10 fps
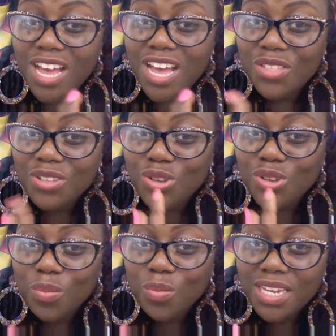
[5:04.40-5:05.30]
other
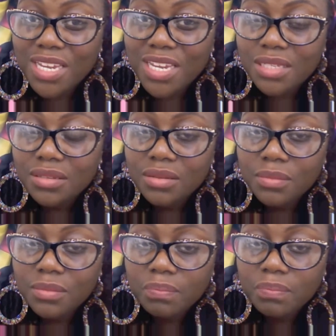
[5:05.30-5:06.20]
topics,
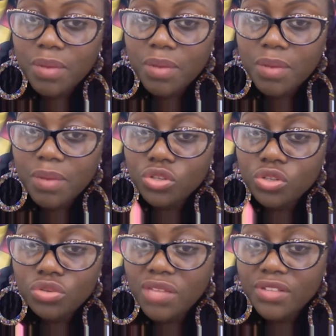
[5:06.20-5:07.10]
but I'm not going
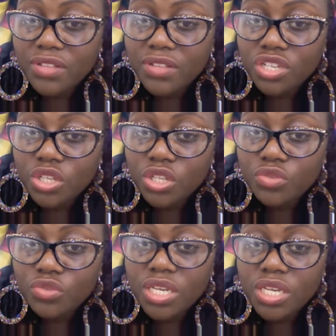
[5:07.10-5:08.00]
to do that for literacy and
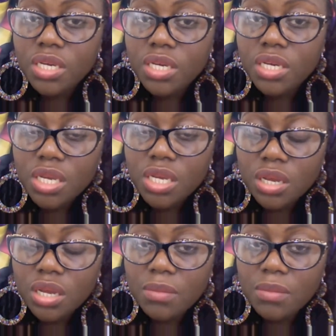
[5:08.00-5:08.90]
numeracy.
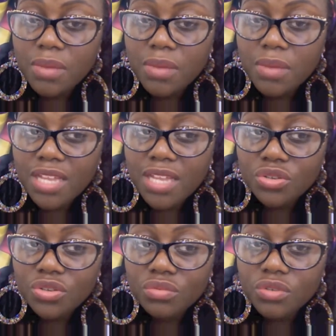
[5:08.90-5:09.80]
I
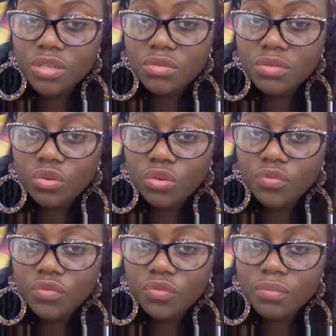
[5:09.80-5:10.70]
do sort of
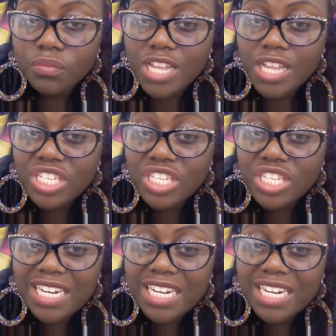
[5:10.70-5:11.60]
kind of
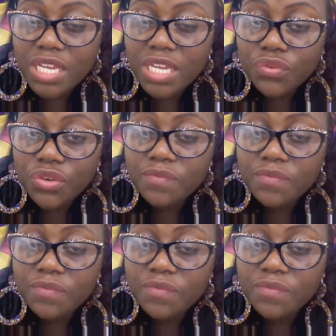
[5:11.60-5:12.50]
tailor things for him for
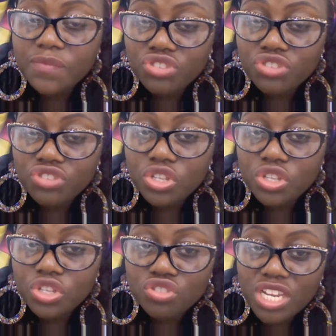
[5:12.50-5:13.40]
the literacy, for the
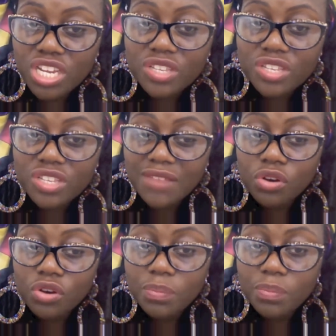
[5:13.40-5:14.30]
numeracy, and obviously I've
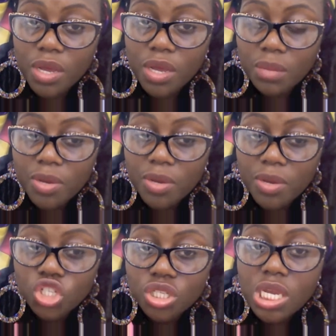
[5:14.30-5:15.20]
got a
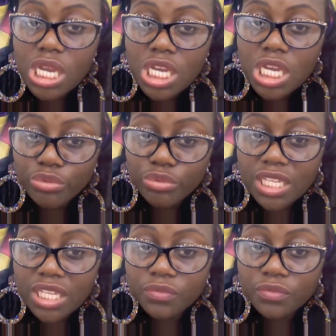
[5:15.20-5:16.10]
purchased
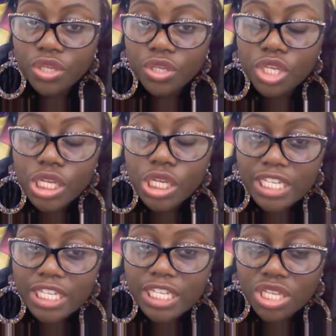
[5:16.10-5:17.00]
curriculum for the
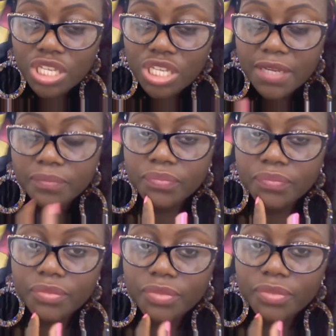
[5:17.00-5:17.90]
literacy,
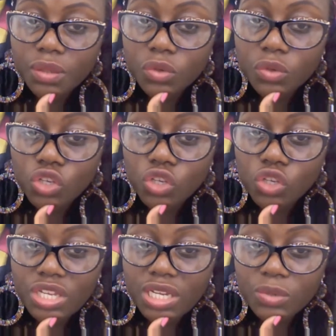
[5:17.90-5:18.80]
which you've
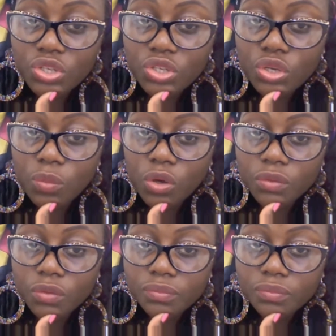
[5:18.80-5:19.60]
seen, which is Kumon.